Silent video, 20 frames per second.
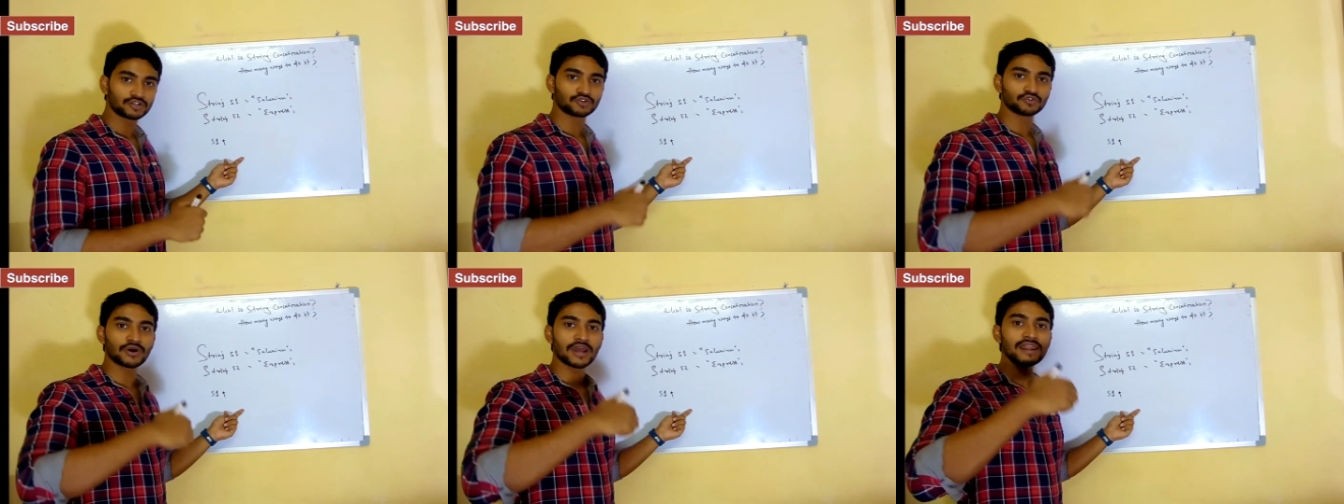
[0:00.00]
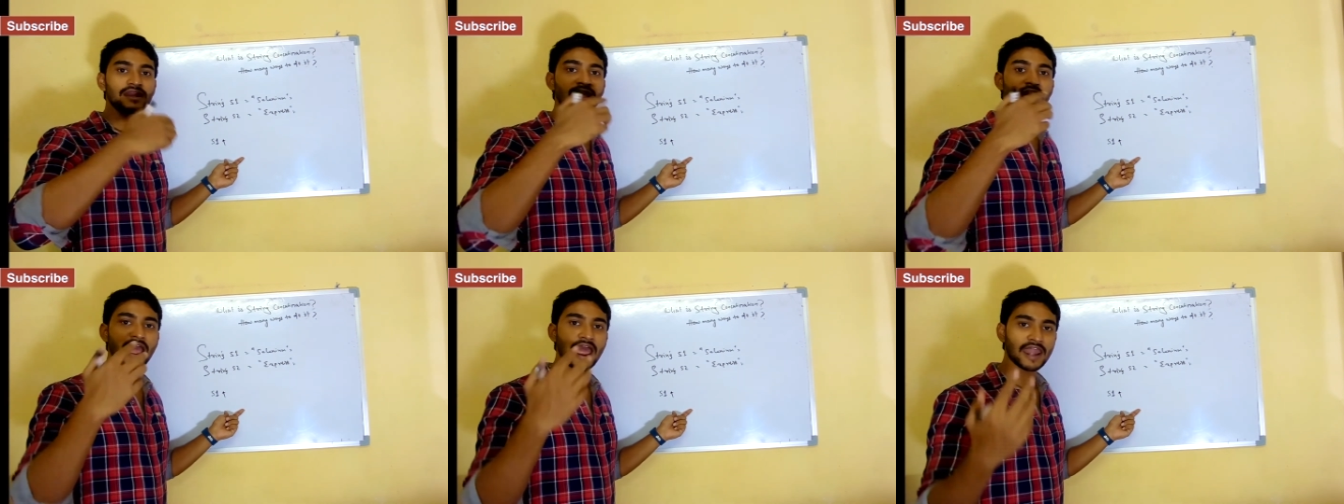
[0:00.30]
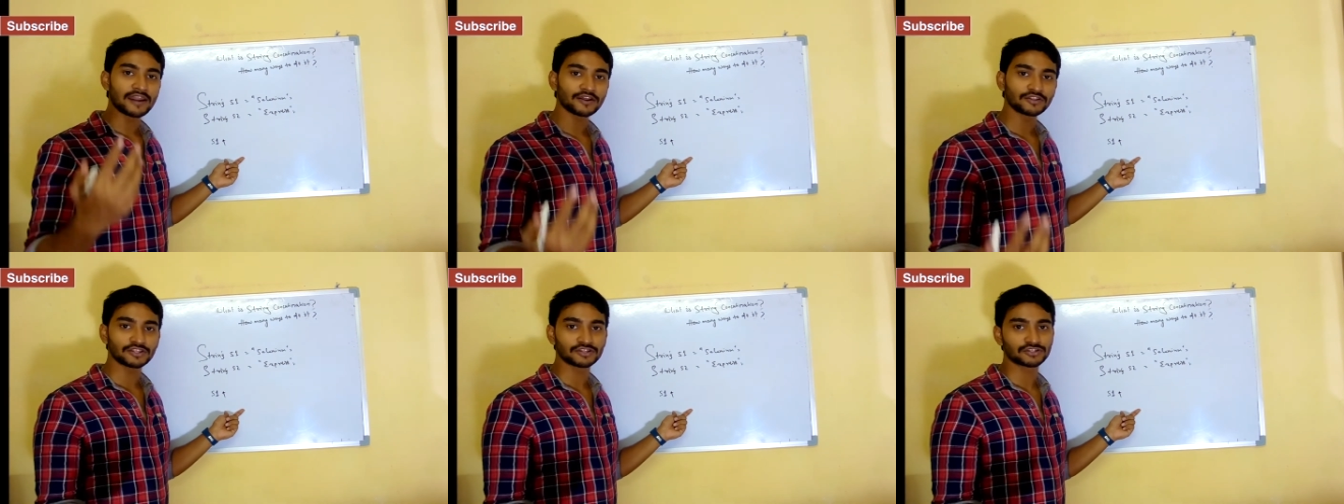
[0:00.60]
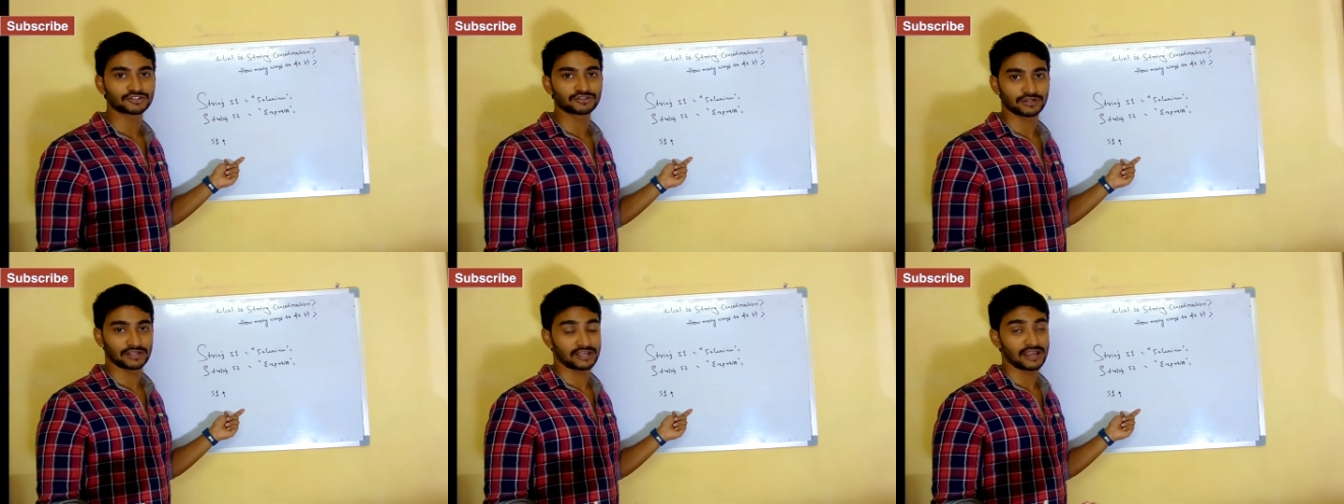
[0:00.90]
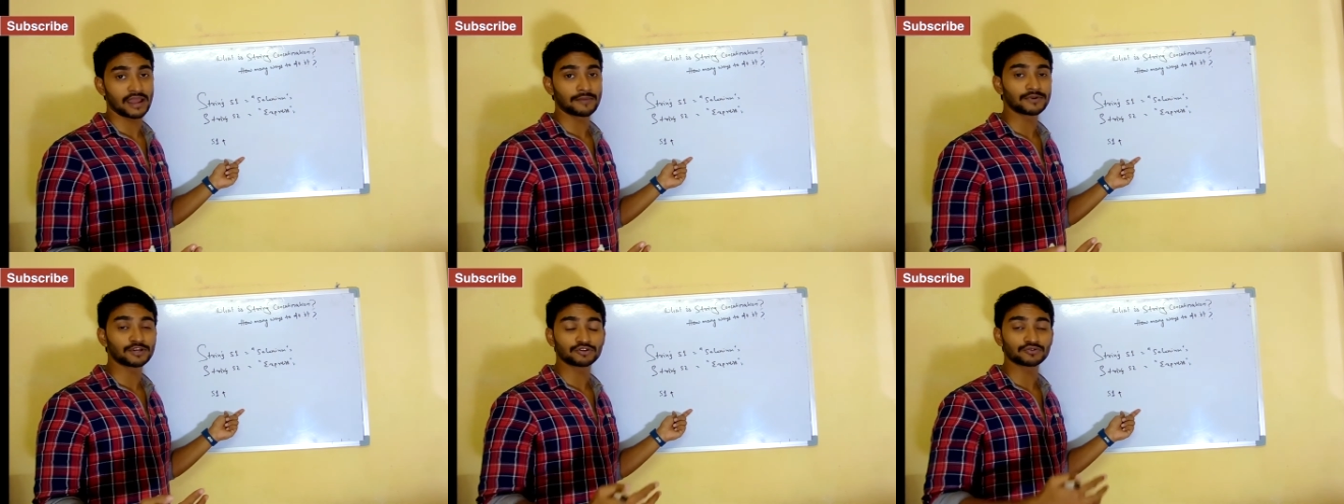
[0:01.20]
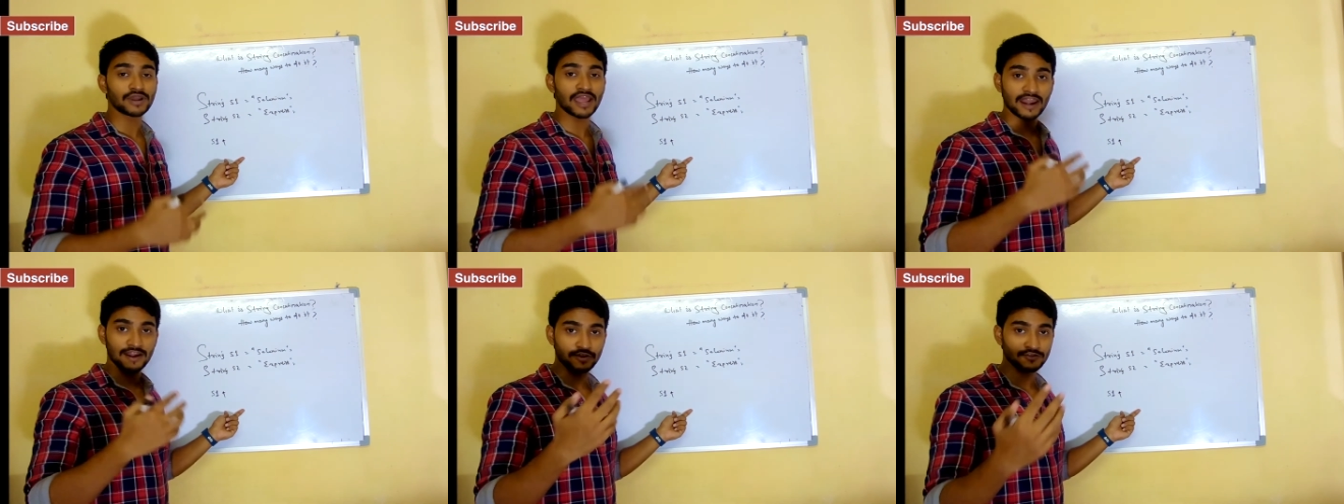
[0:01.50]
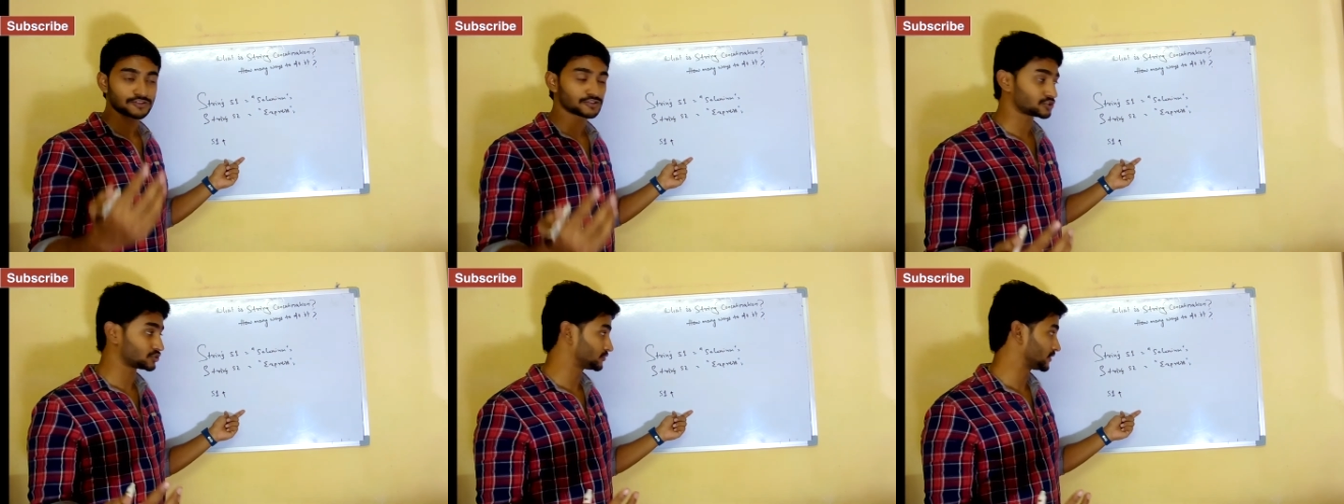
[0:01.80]
to an another string. I mean to
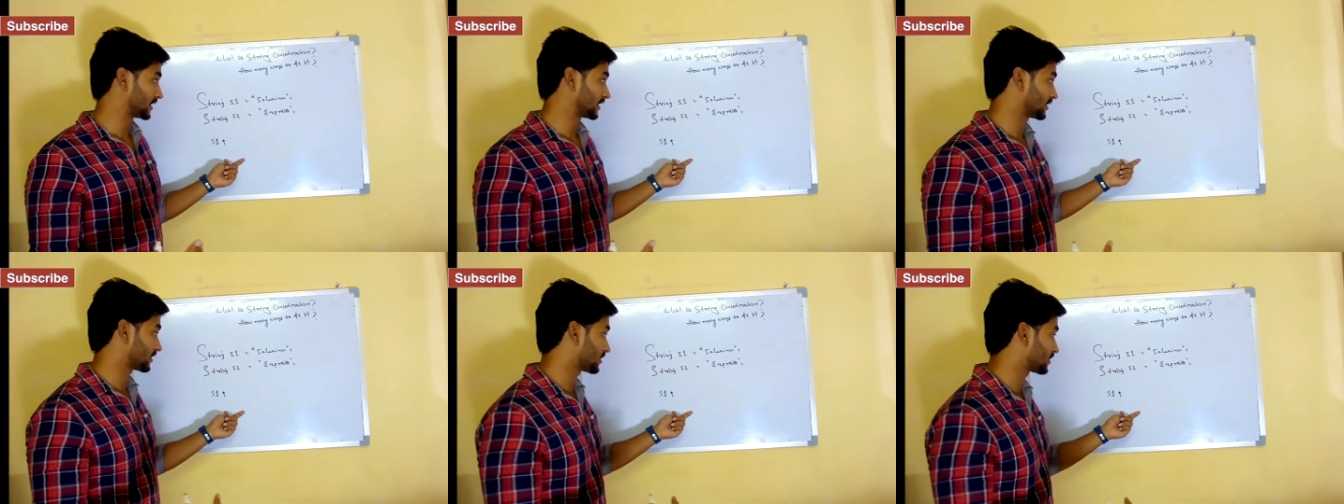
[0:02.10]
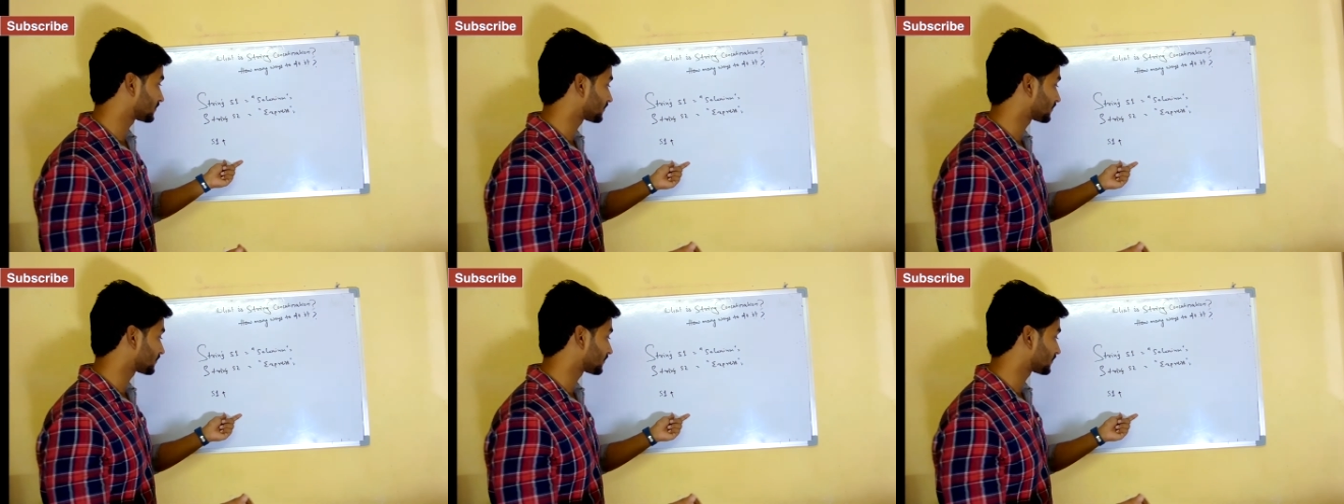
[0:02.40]
another string,